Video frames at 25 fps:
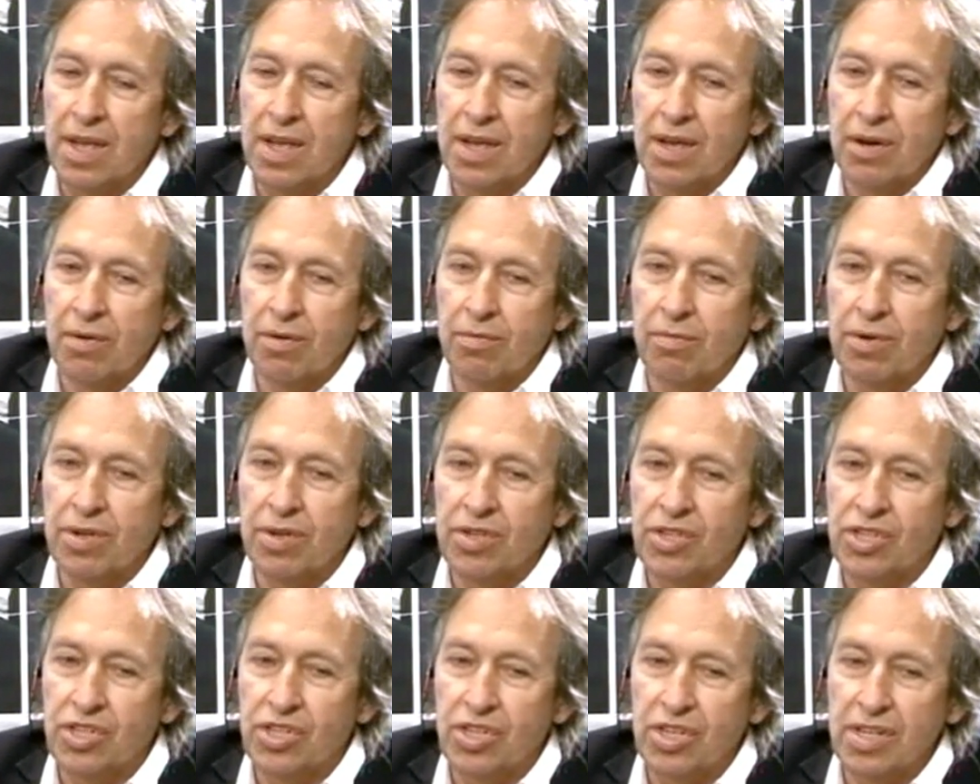
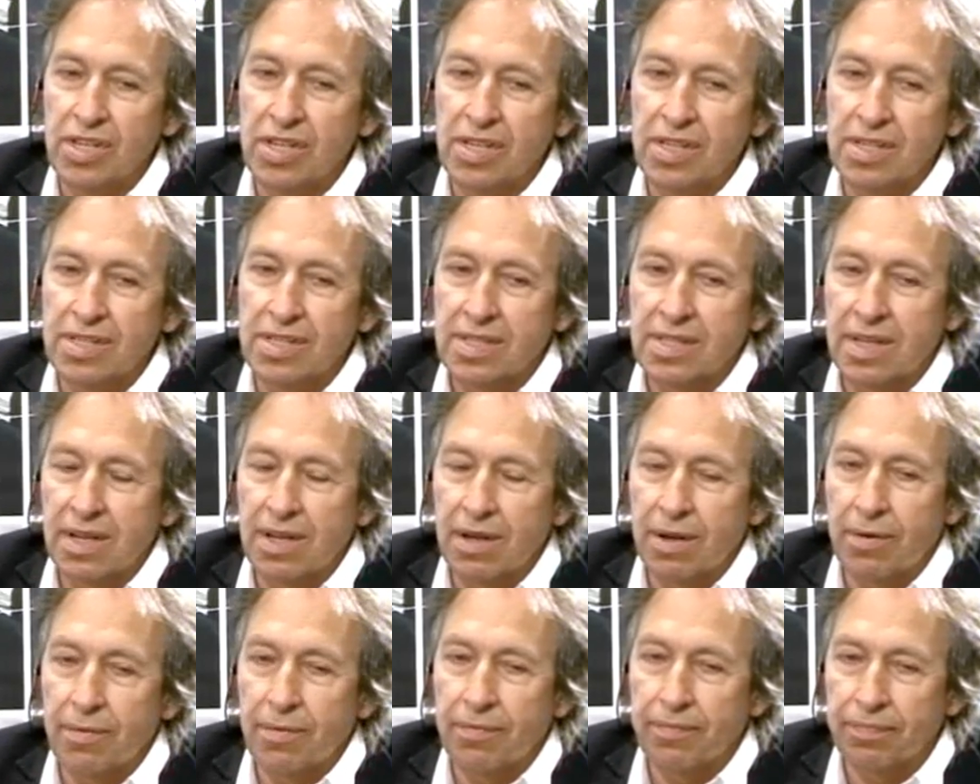which
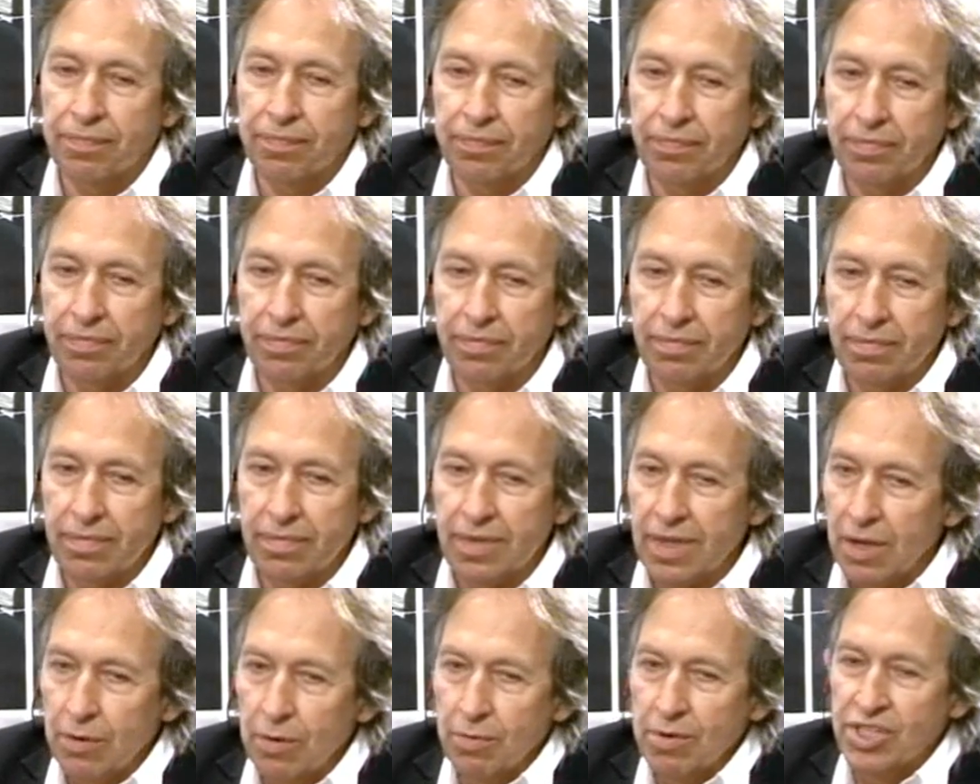
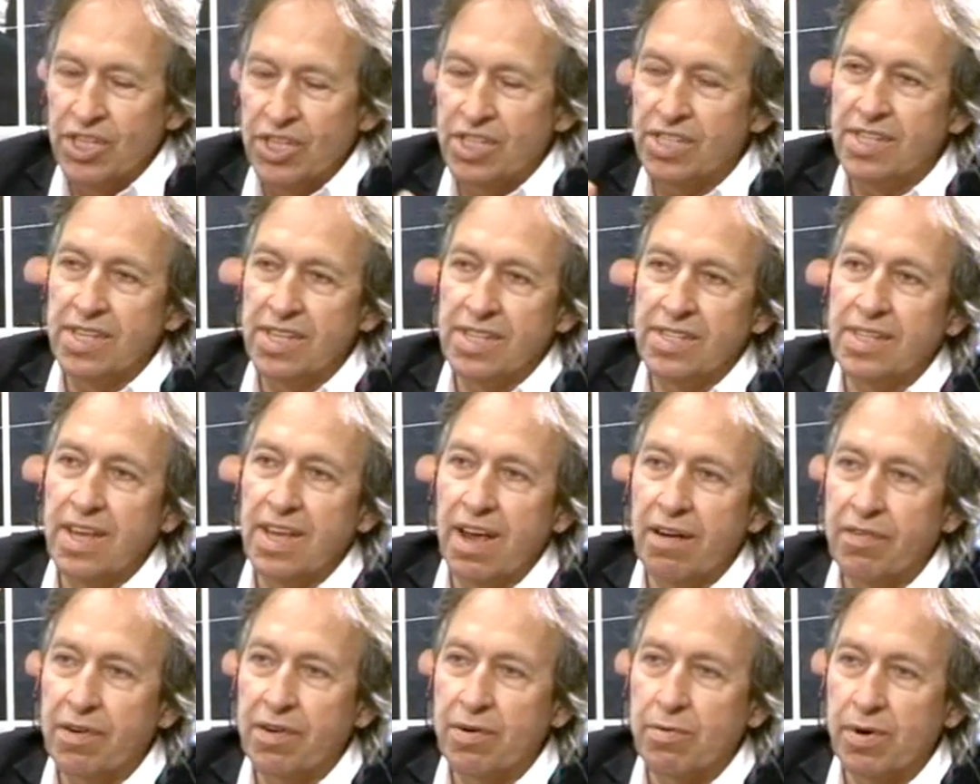exists
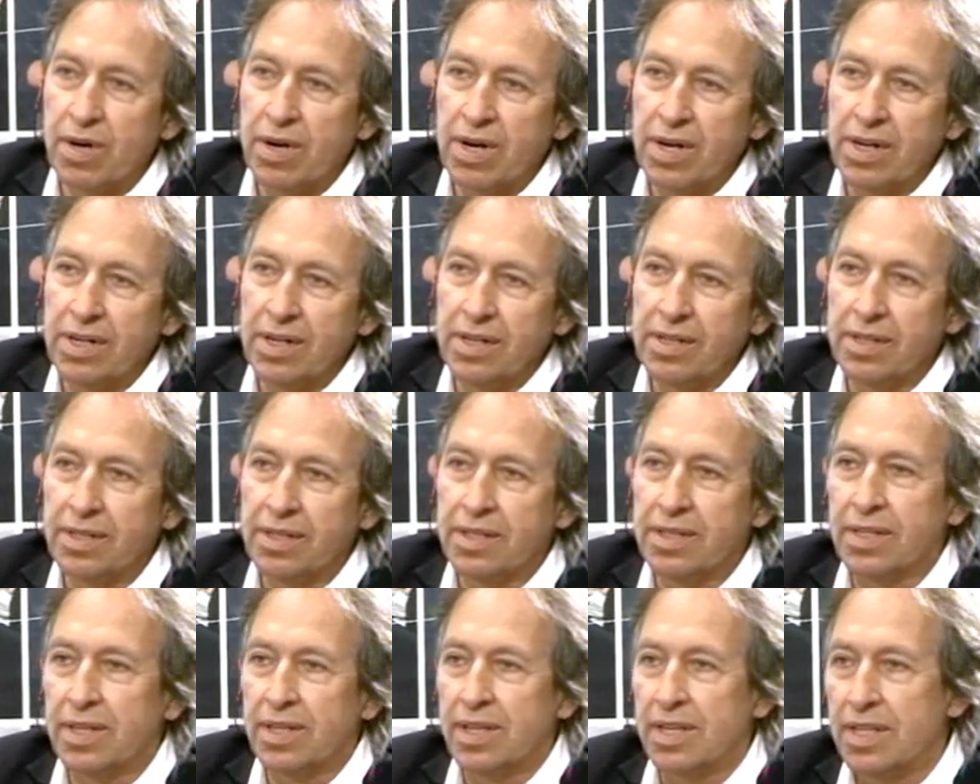everywhere
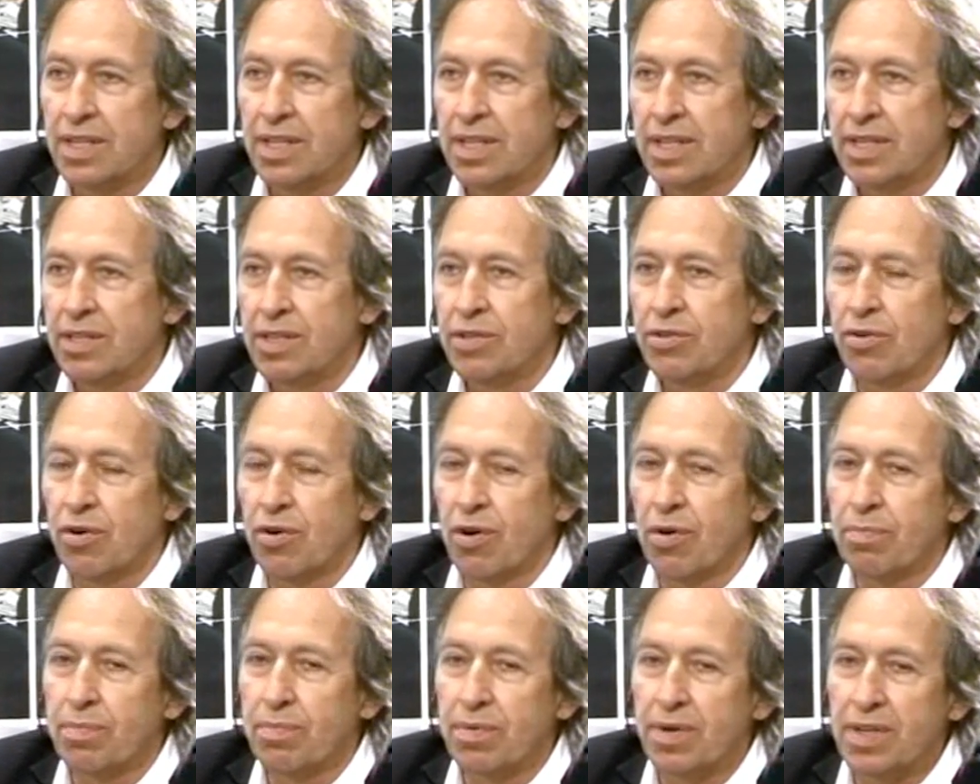in
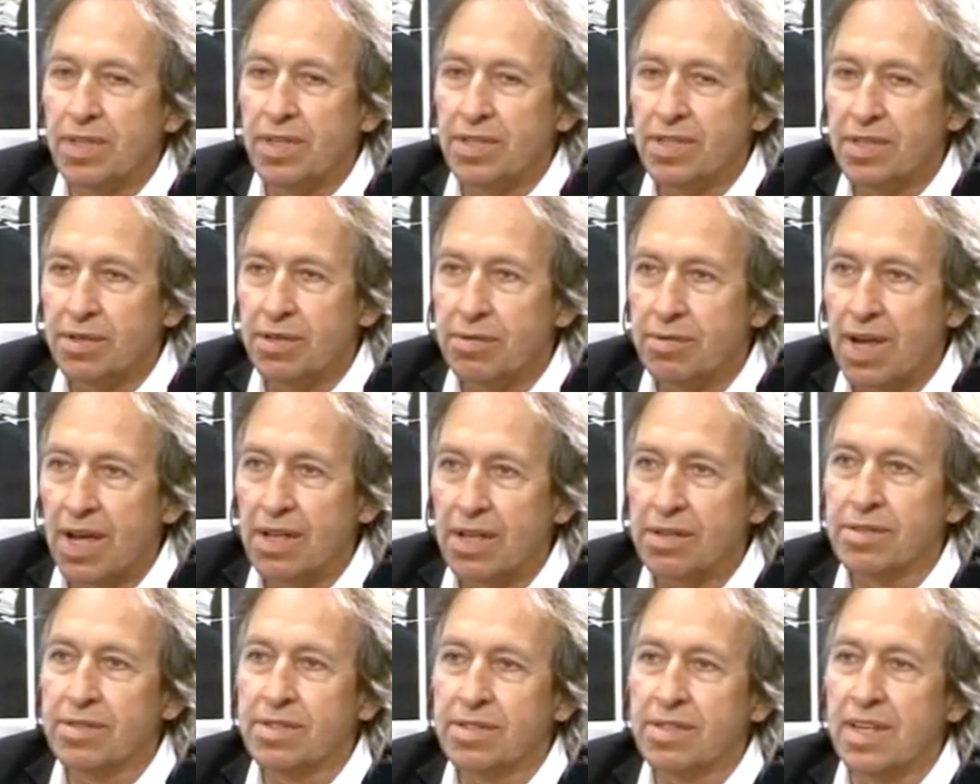Europe, in the United
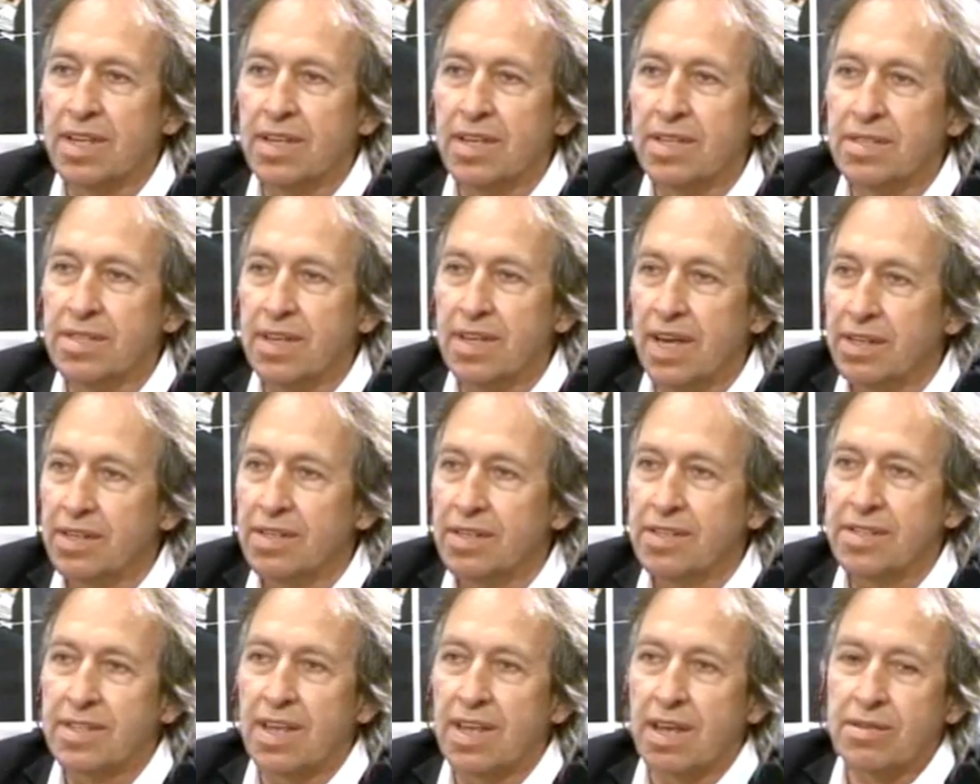States, and in
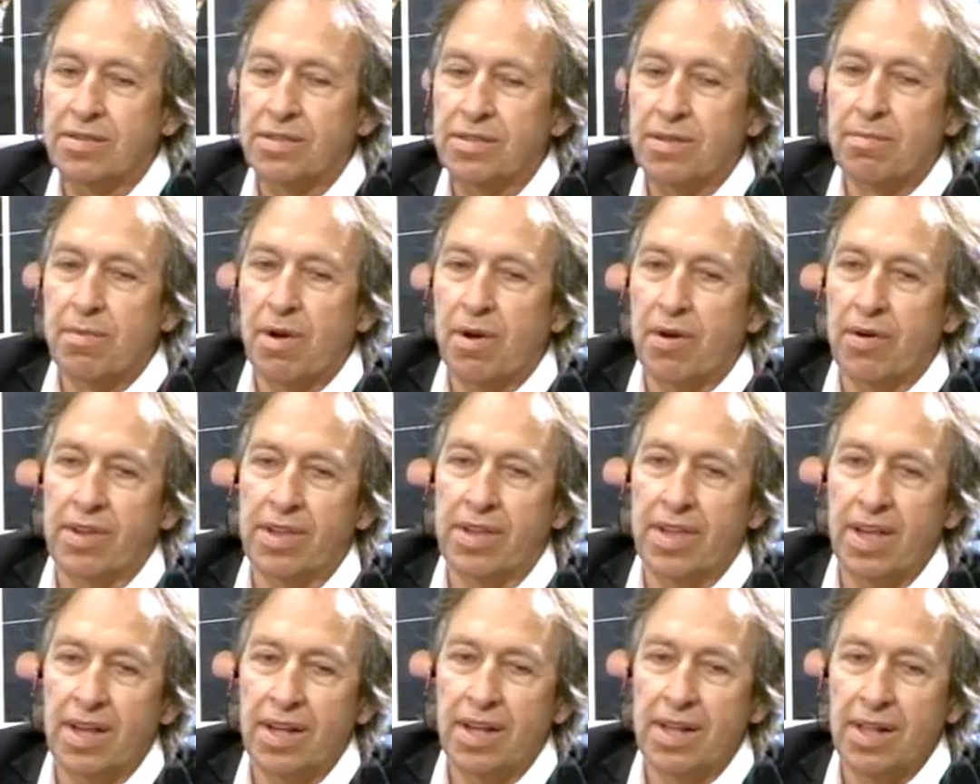South
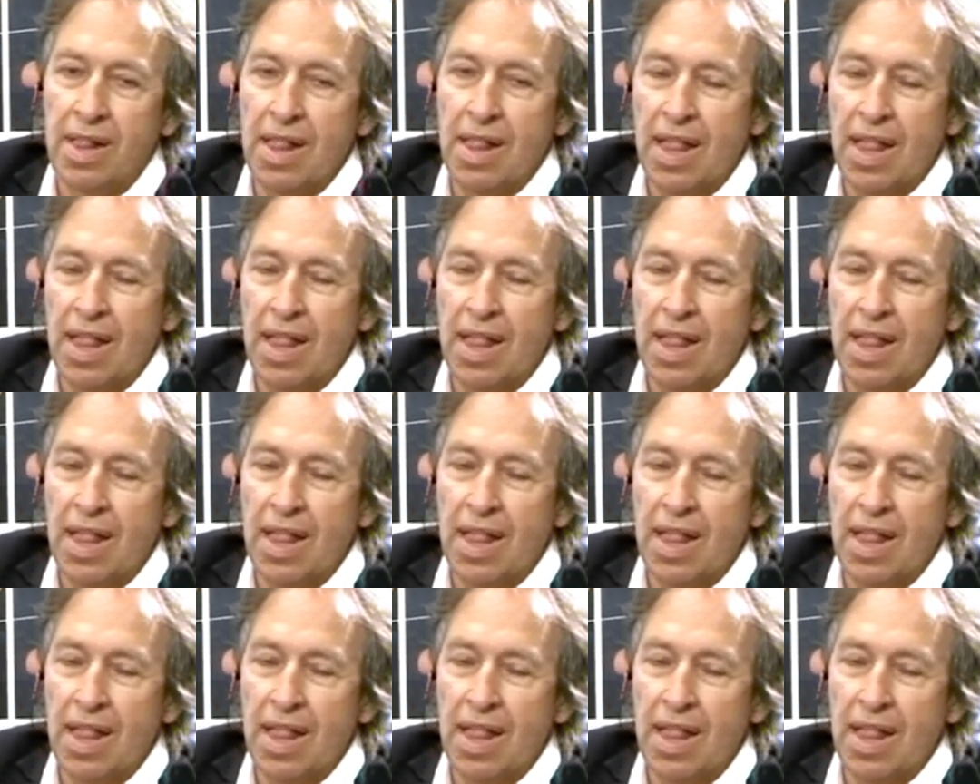America,